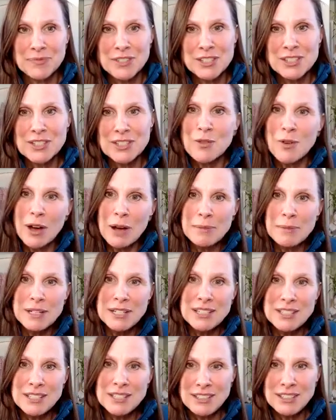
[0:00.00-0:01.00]
So I'm going
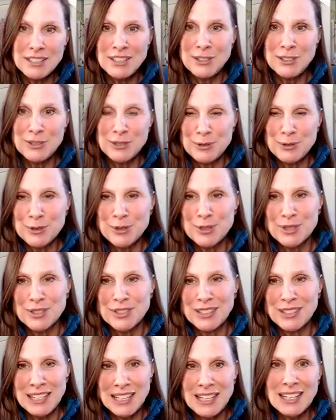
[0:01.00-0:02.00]
to use
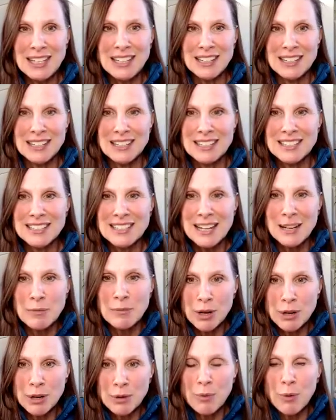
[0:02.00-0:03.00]
ghee because I
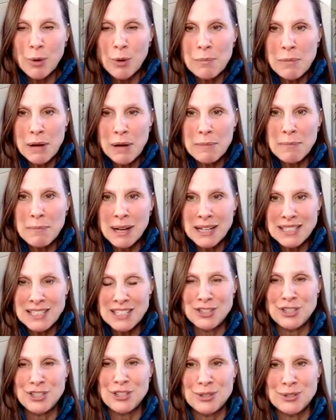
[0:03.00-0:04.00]
want to warm up my
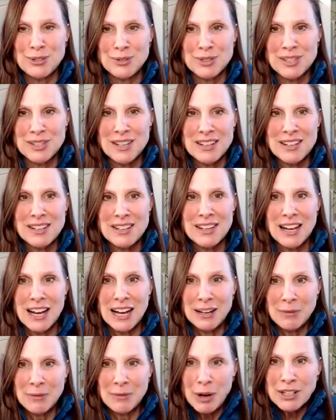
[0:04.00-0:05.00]
tissues.
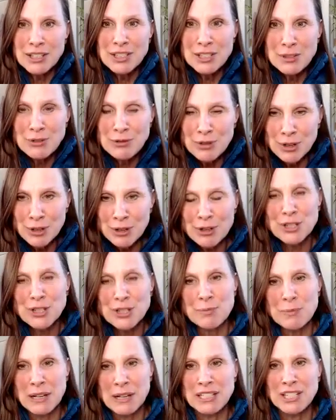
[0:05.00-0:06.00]
I want to
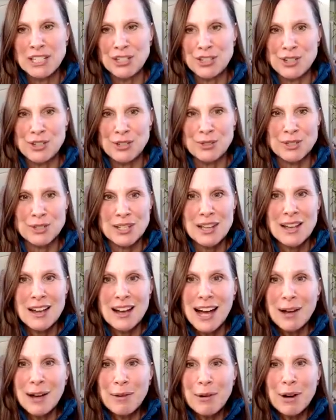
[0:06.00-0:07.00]
nourish my tissues.
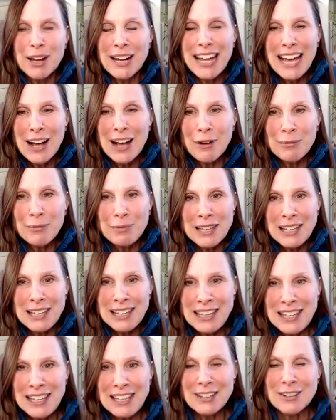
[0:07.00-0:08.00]
I want to help
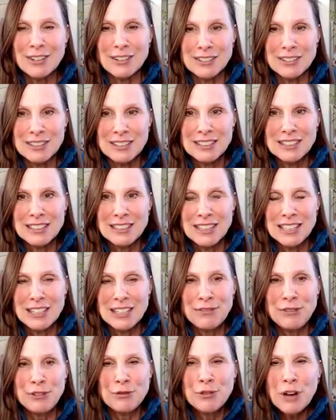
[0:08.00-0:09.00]
heal. Like
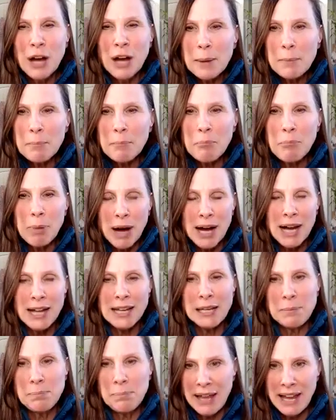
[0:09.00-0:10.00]
if you've got
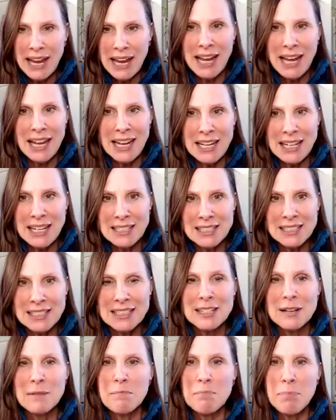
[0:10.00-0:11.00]
body pain,
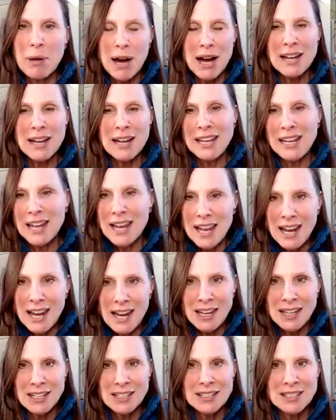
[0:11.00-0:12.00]
body
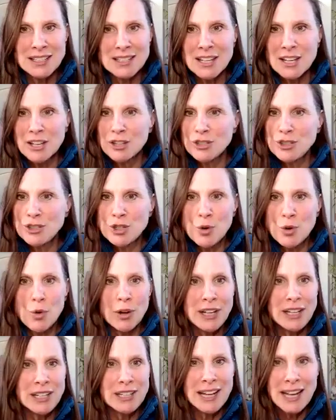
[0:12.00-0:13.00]
aches,
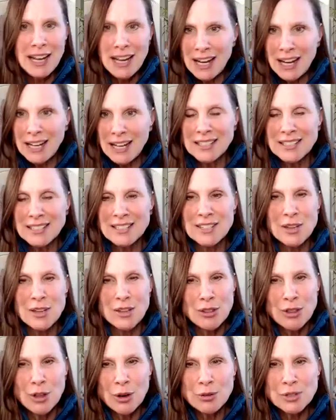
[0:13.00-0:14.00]
joint aches,
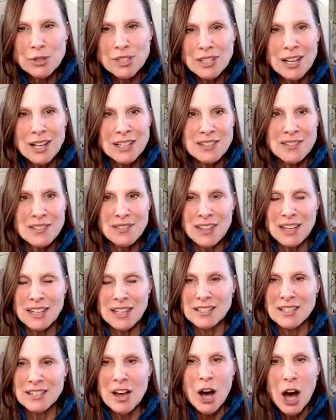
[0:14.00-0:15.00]
those kinds of
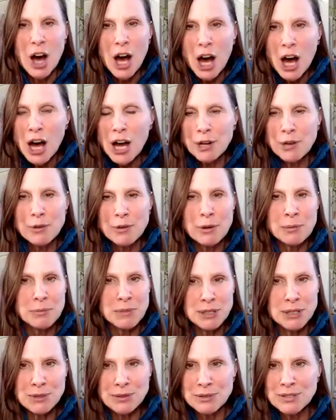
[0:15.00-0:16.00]
things,
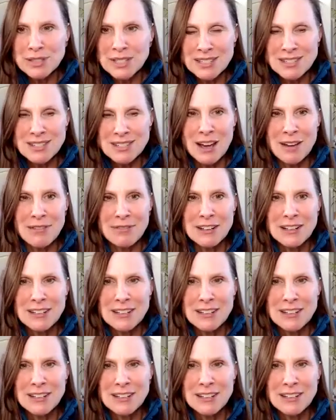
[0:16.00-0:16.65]
autoimmune stuff,